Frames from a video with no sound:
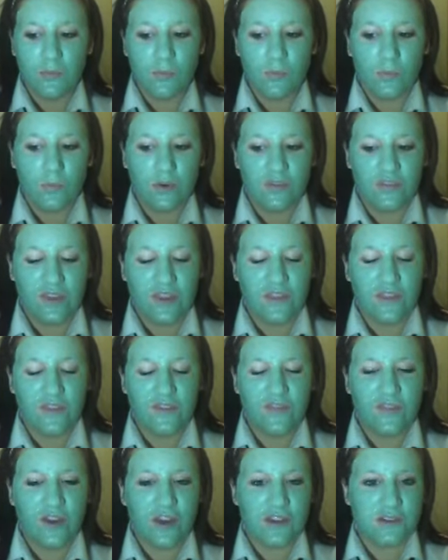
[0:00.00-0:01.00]
within the
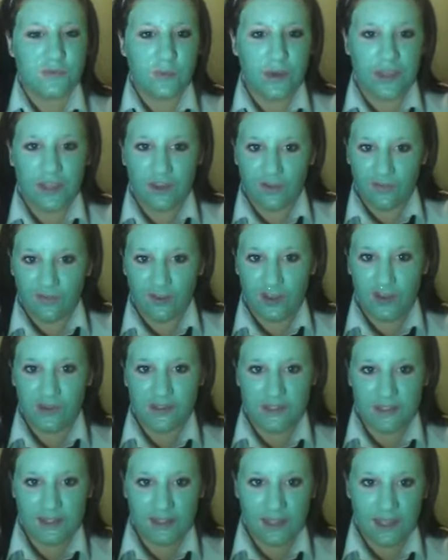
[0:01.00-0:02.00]
first week of
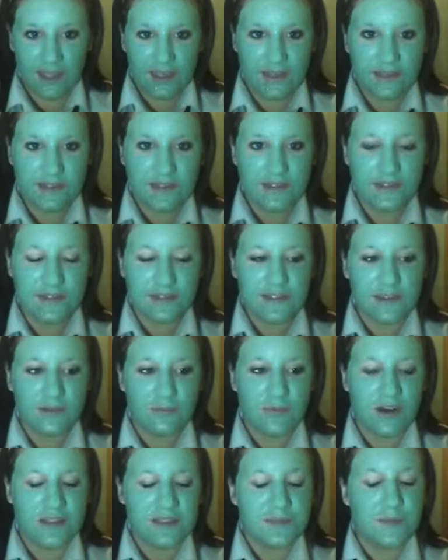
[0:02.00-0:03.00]
using this,
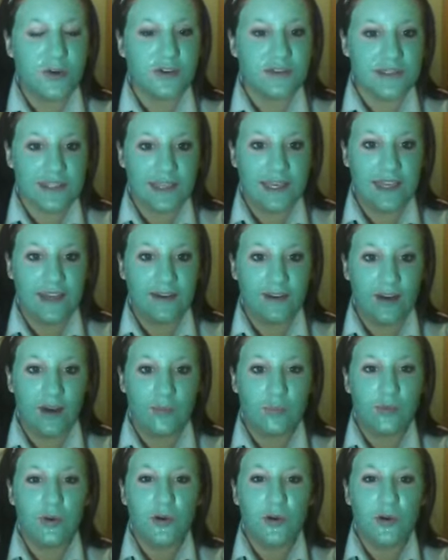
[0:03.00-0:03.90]
my spots cleared up.